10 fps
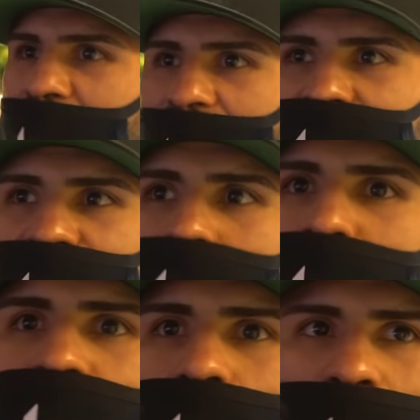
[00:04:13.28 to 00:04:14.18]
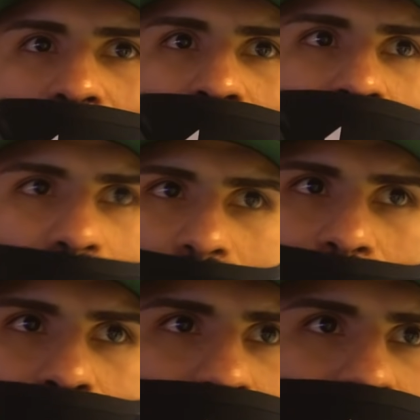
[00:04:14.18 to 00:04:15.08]
I never shown before, you know.
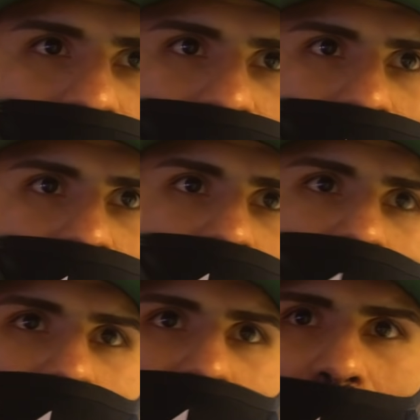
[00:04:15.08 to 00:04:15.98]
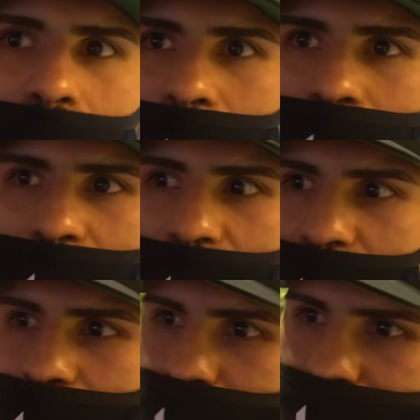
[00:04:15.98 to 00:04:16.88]
Uh, and
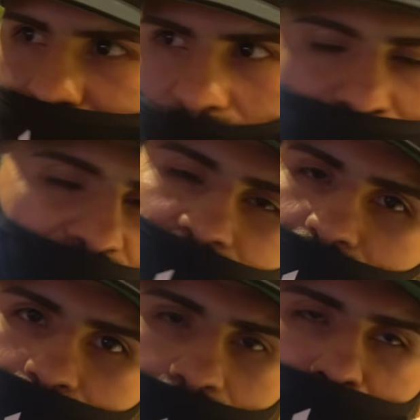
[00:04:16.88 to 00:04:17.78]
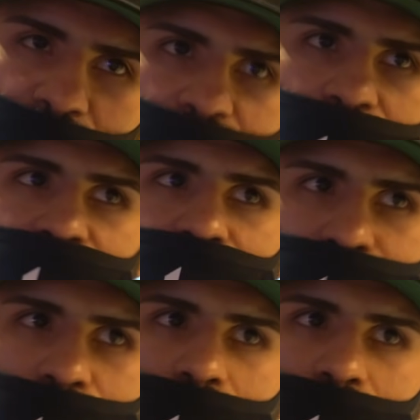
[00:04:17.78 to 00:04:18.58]
uh, I'm very, I'm very, you